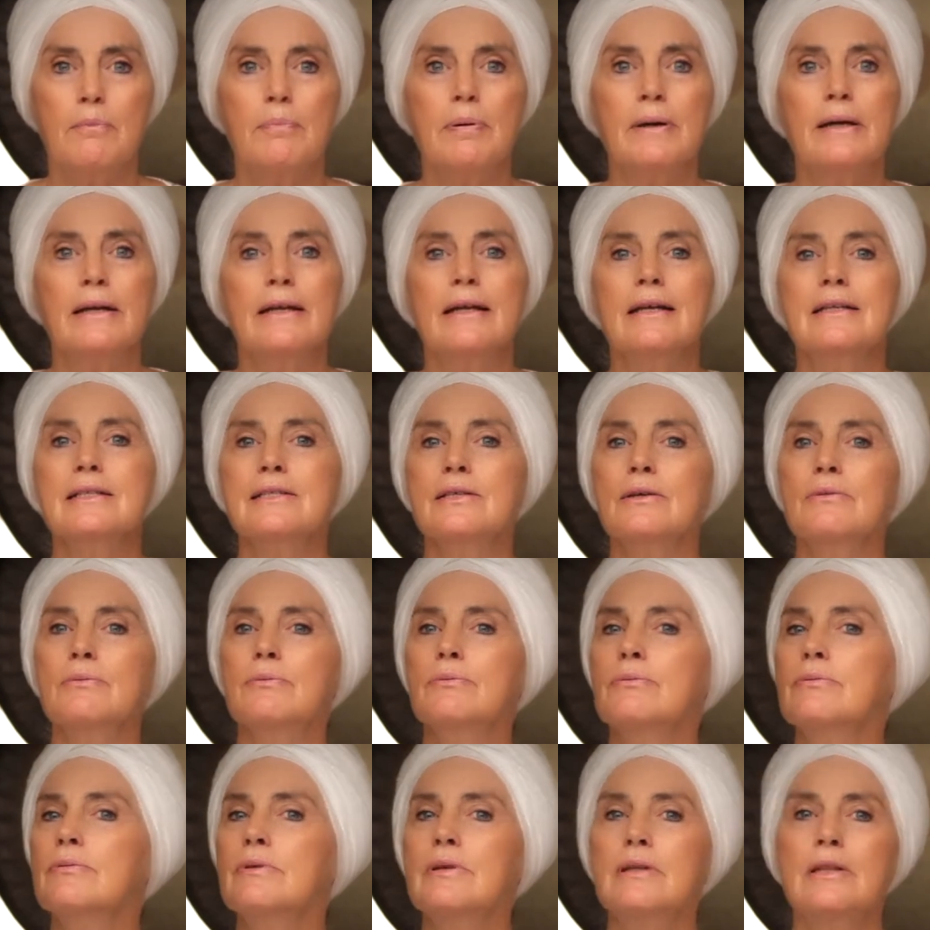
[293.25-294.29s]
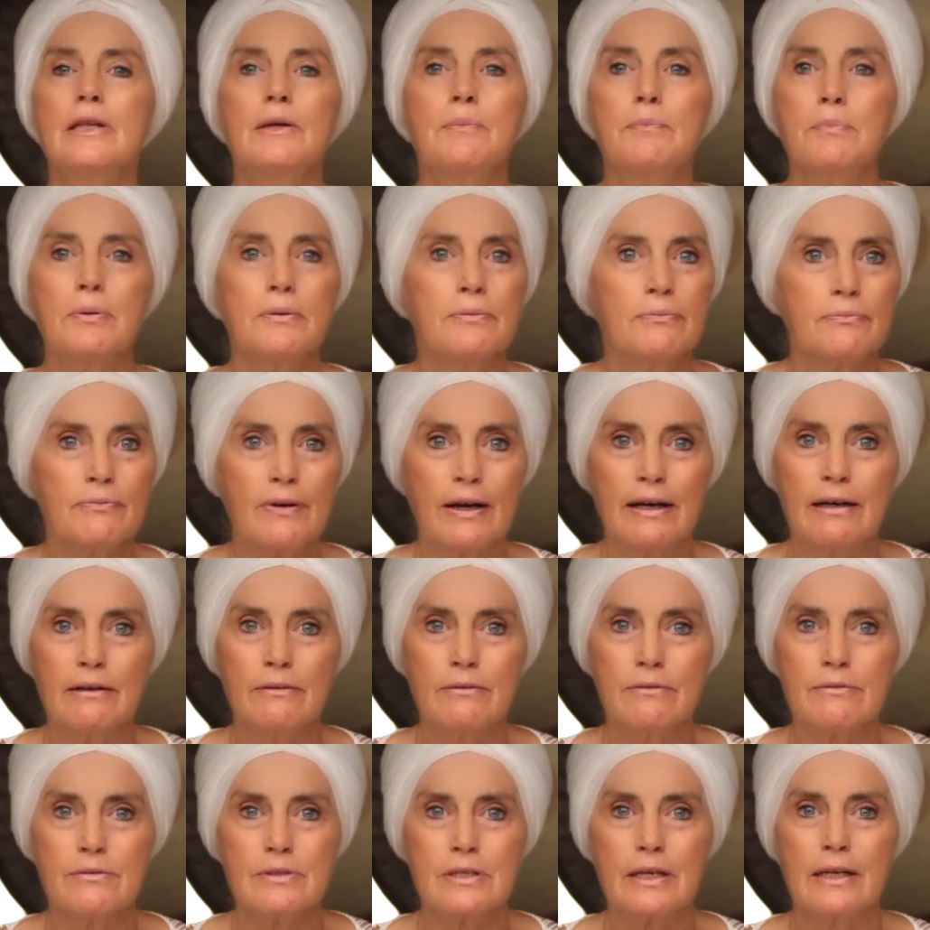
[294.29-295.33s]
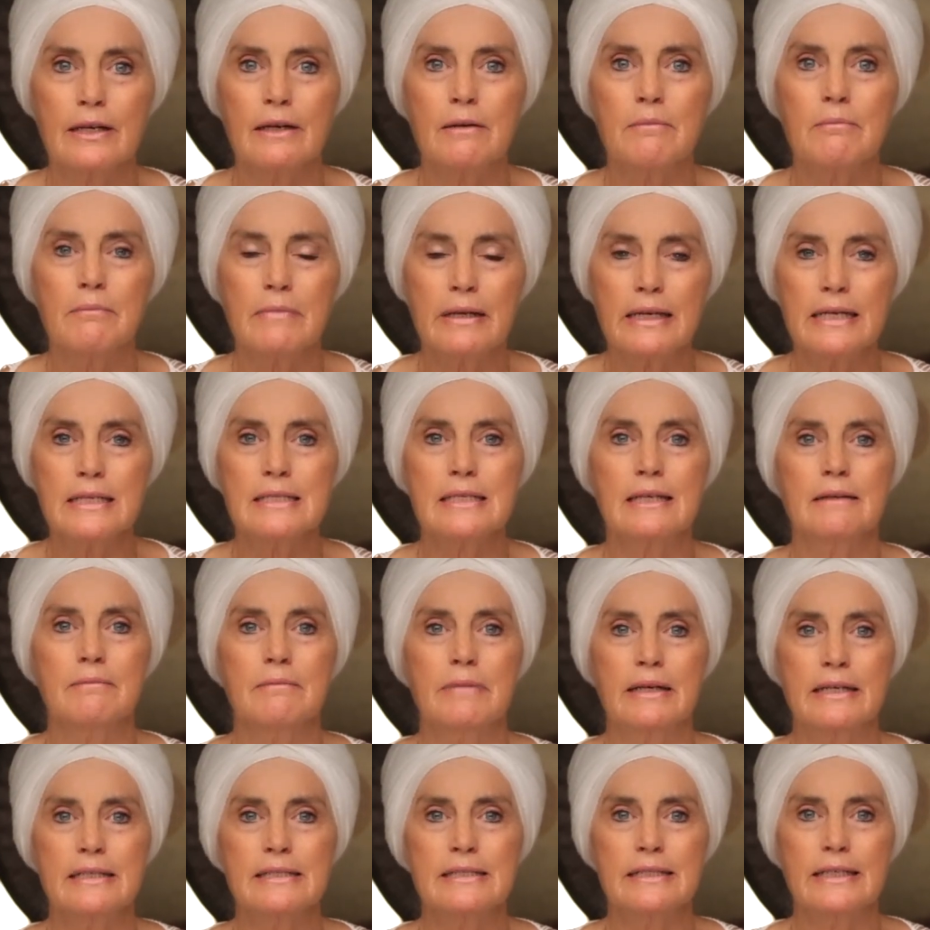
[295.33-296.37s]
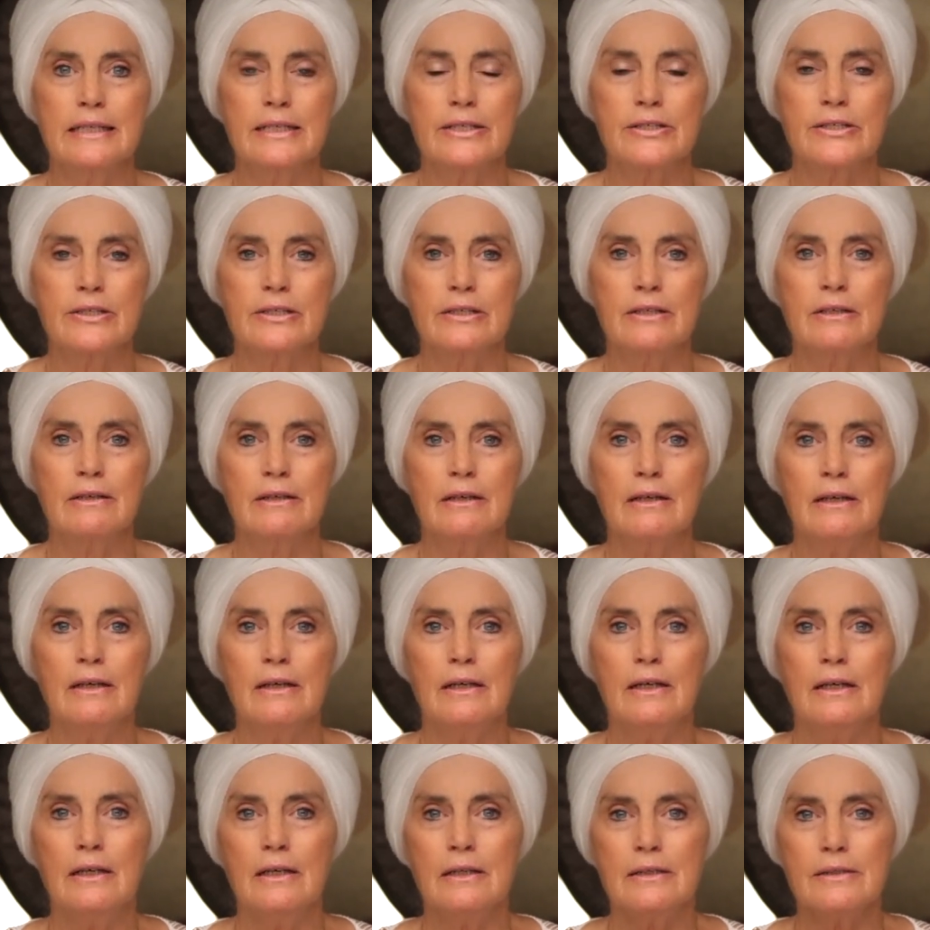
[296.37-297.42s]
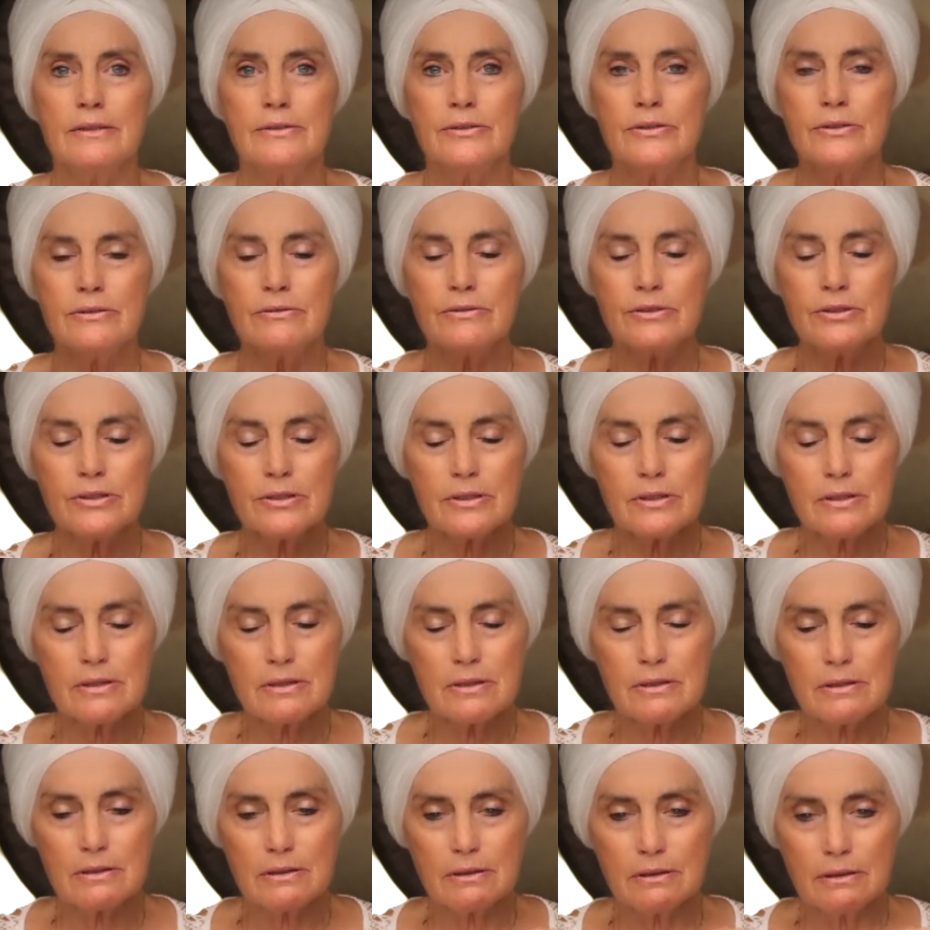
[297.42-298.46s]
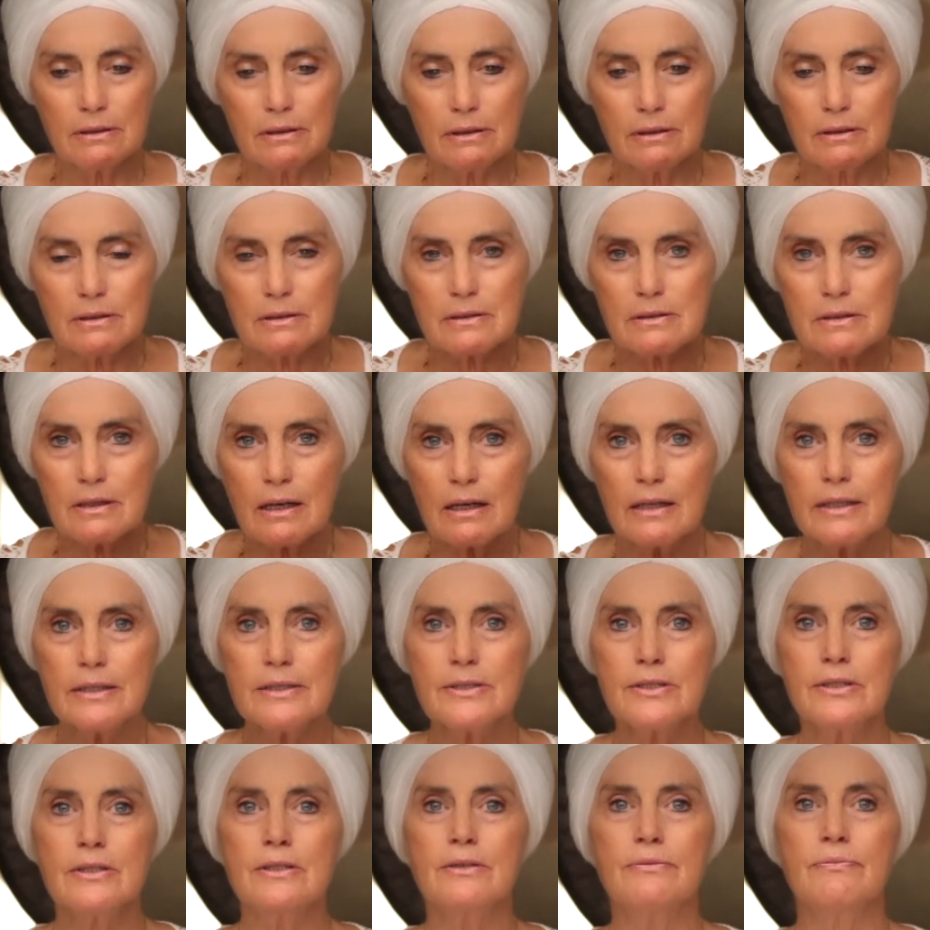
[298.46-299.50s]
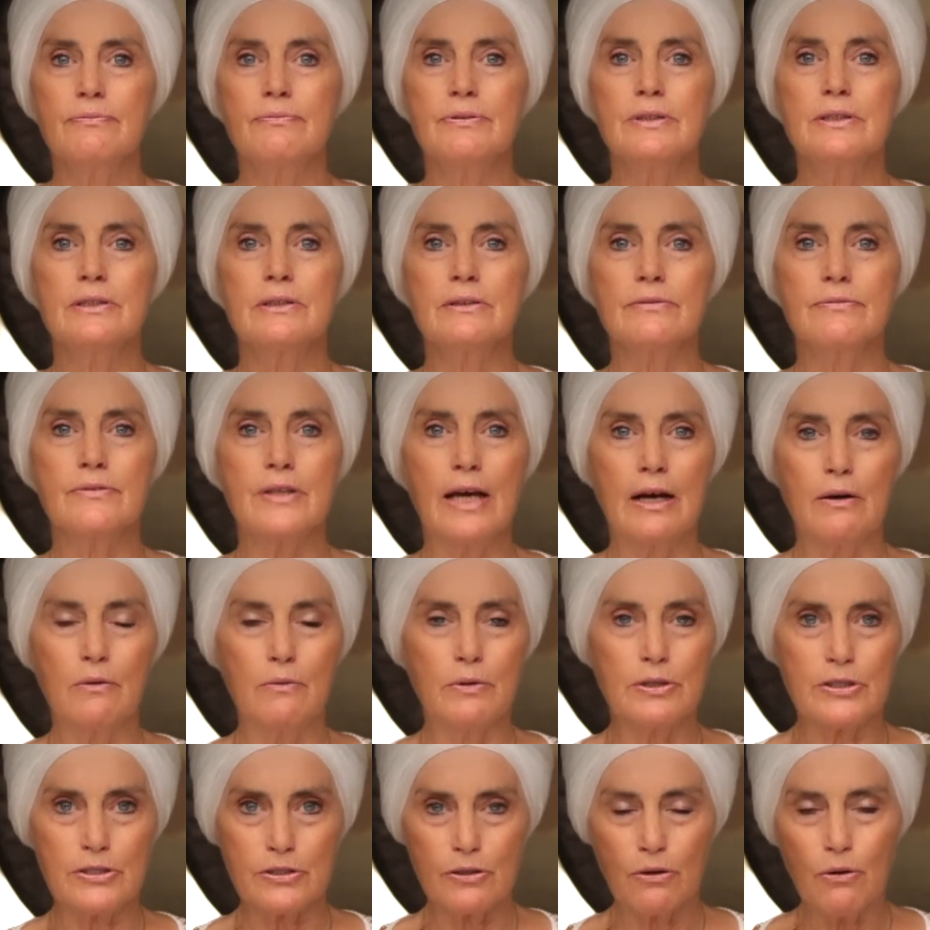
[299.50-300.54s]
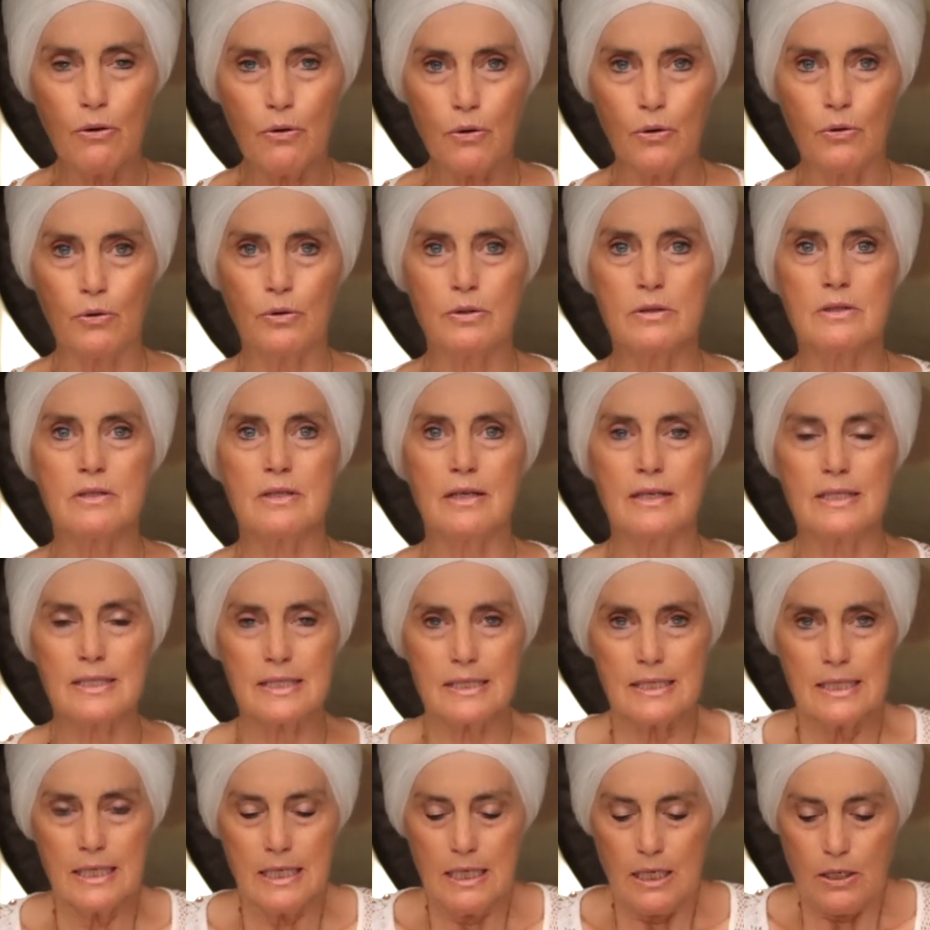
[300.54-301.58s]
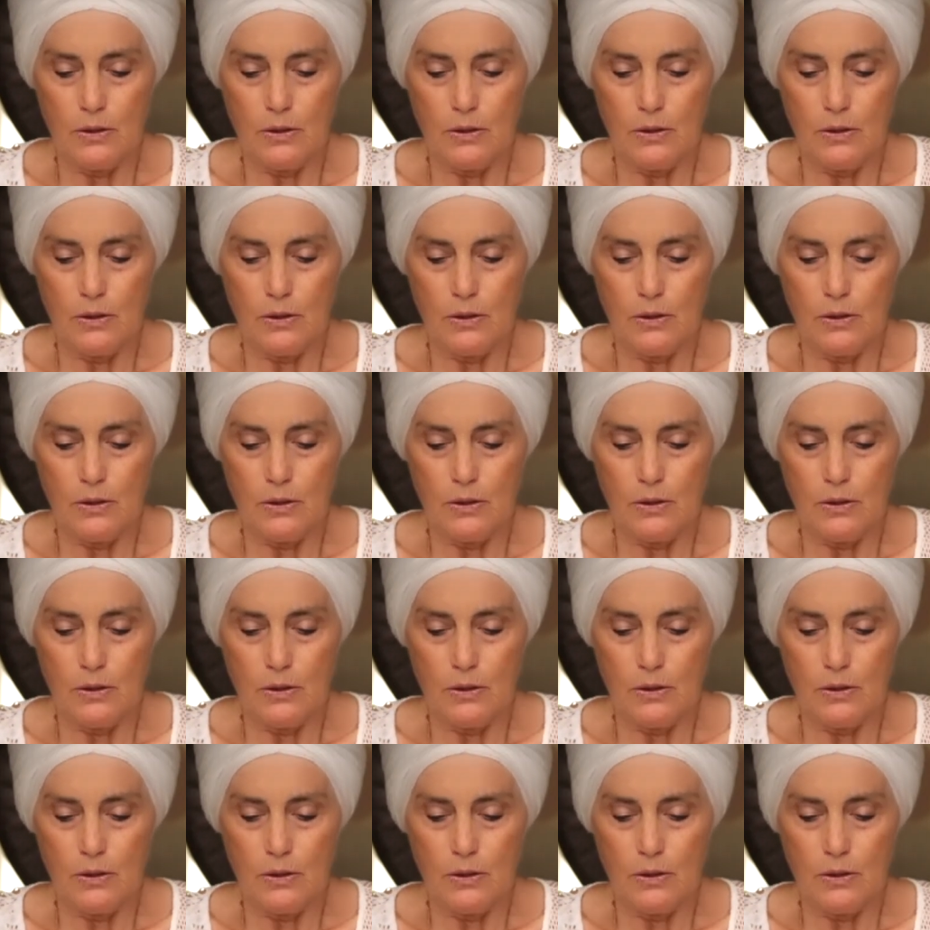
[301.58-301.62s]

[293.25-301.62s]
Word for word: but it's a really profound and amazing meditation to just die to the fear of that which holds us,